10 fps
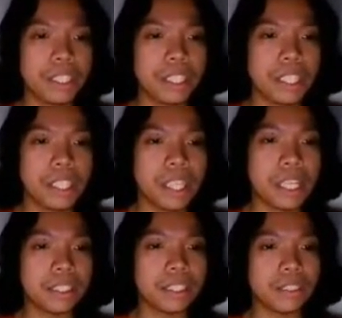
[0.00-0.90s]
Fourth
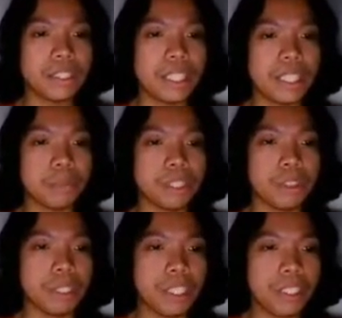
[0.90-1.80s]
option,
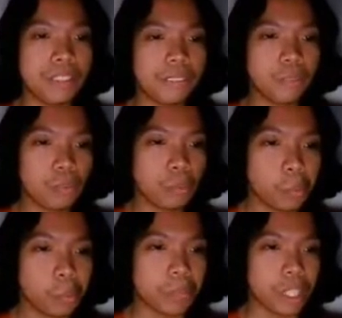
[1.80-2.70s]
create an
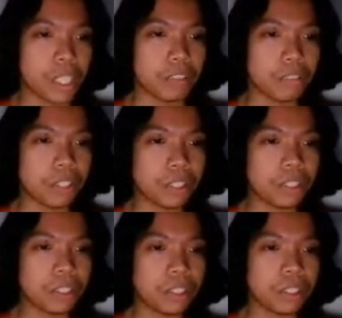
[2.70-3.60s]
IAM user which
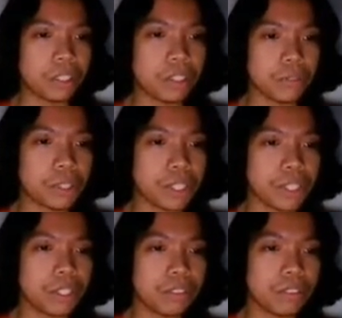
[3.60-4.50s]
will be used
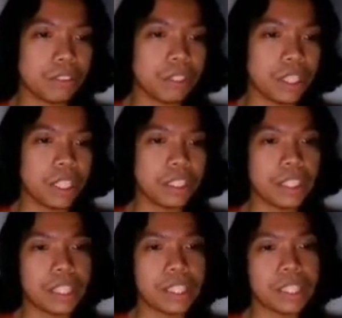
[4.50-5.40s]
solely by the mobile
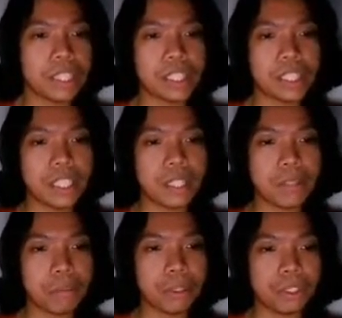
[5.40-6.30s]
app with
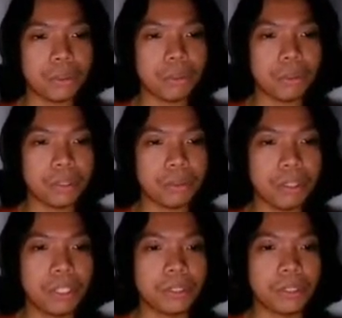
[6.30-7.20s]
Web Identity
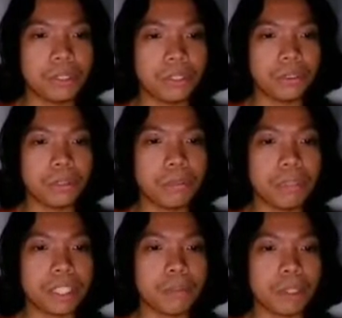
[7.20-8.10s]
Federation that
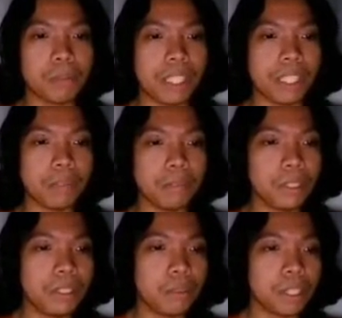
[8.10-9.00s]
validates calls
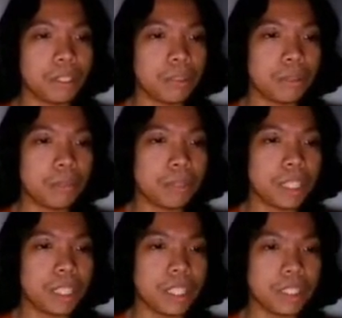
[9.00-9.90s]
to
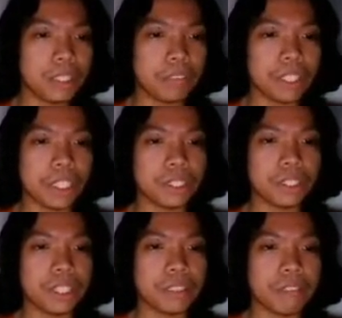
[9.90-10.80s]
DynamoDB
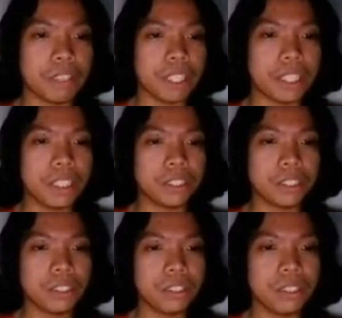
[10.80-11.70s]
using a well-known
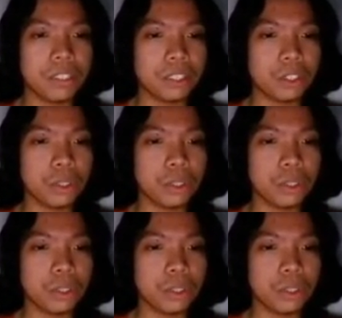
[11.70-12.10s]
third-party